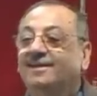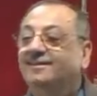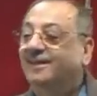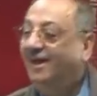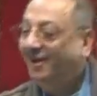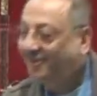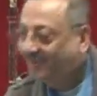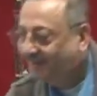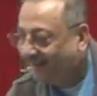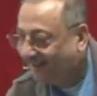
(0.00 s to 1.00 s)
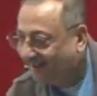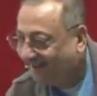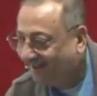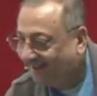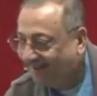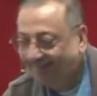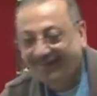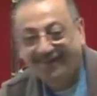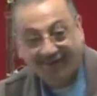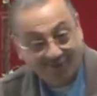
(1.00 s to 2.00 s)
Da'awna.
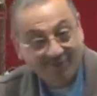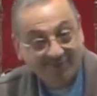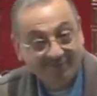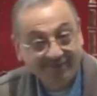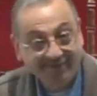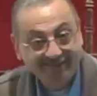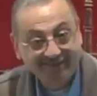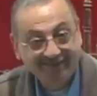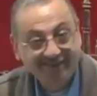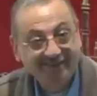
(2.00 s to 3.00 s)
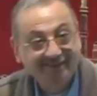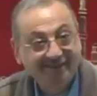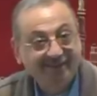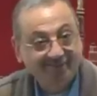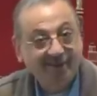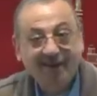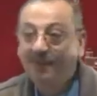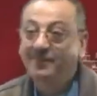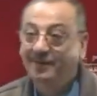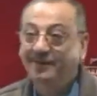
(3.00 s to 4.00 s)
Are you with me? What
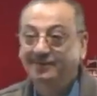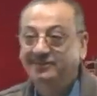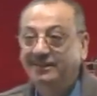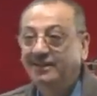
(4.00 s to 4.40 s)
happened? See?